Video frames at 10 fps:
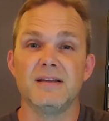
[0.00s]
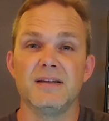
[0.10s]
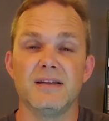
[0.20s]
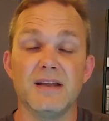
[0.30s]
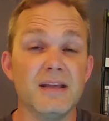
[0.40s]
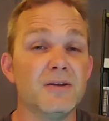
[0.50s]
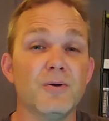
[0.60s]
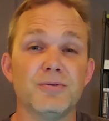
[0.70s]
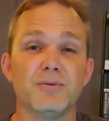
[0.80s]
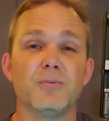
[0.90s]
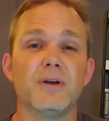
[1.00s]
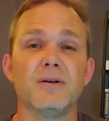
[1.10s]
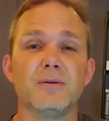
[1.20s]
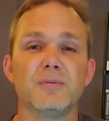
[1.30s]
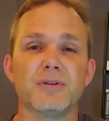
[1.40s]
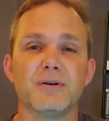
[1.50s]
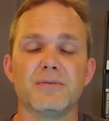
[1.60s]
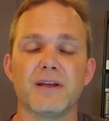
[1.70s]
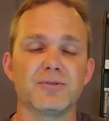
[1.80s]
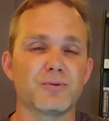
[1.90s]
And he knows it well himself.
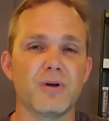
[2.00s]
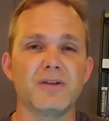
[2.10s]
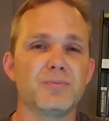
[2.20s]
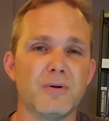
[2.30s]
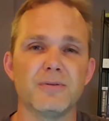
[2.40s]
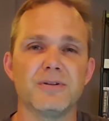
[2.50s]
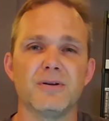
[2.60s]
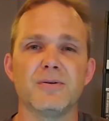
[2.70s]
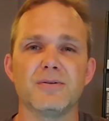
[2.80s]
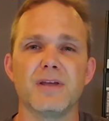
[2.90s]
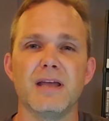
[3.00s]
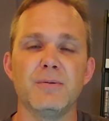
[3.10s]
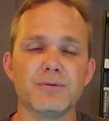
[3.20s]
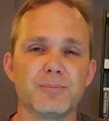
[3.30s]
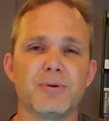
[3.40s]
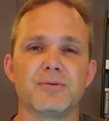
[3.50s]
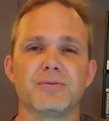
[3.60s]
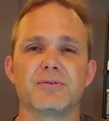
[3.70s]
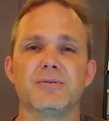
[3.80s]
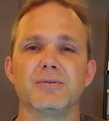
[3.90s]
As Christ walked the earth, he was
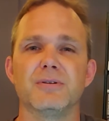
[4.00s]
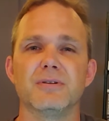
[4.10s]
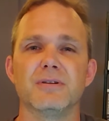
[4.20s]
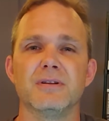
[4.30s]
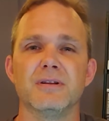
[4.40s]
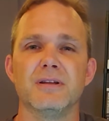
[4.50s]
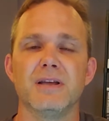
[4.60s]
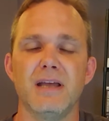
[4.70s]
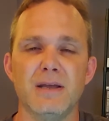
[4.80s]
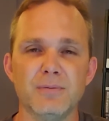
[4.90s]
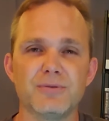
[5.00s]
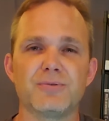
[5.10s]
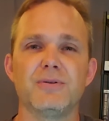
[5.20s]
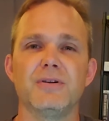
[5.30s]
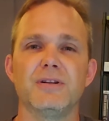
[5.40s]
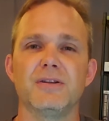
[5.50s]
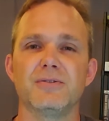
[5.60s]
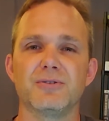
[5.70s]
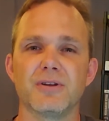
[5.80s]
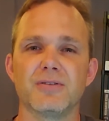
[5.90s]
persecuted. He was treated
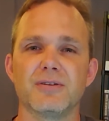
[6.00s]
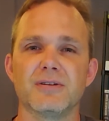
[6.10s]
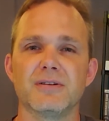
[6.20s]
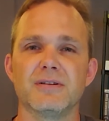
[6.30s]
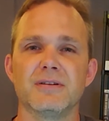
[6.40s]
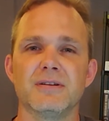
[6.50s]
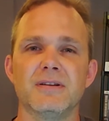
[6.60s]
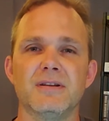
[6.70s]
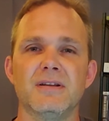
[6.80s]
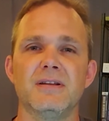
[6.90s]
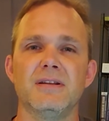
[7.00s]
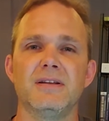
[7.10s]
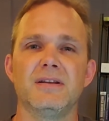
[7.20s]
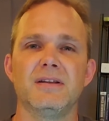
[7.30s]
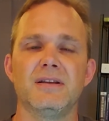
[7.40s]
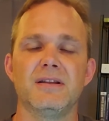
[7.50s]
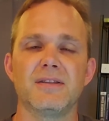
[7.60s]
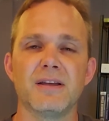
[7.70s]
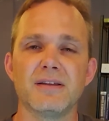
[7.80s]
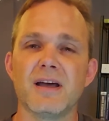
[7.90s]
unjustly. And
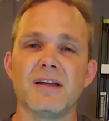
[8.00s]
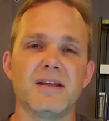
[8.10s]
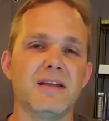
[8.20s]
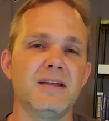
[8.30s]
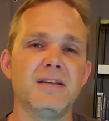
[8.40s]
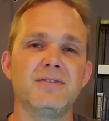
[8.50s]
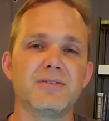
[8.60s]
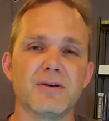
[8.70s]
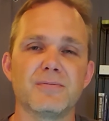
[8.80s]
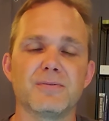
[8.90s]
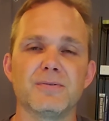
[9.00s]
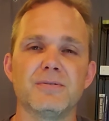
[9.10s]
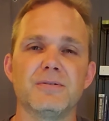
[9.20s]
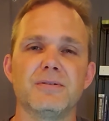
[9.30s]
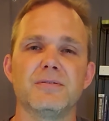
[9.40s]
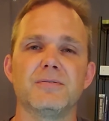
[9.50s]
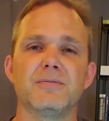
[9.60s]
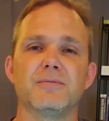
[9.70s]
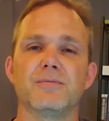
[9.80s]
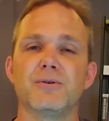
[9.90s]
thank God he suffered
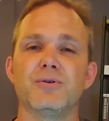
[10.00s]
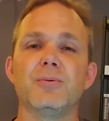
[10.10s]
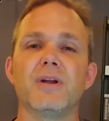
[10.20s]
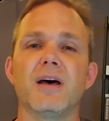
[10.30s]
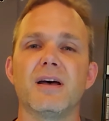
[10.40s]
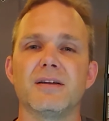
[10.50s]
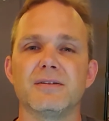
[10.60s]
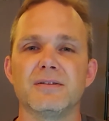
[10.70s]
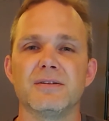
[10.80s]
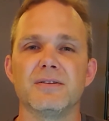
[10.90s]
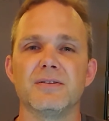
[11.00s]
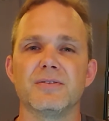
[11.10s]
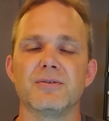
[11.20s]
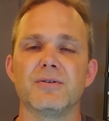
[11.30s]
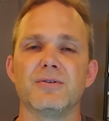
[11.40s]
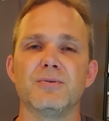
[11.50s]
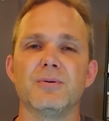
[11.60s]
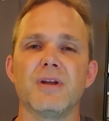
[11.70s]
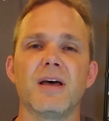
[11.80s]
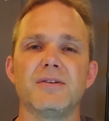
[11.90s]
for you and I, so that you
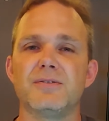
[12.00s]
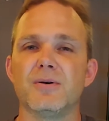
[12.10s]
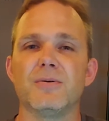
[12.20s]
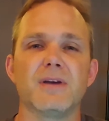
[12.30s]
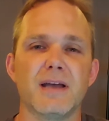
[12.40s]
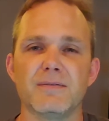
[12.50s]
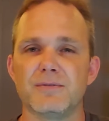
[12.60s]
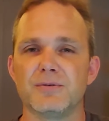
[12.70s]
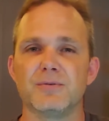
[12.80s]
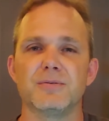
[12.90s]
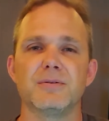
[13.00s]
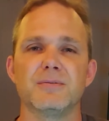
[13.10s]
and I don't have to.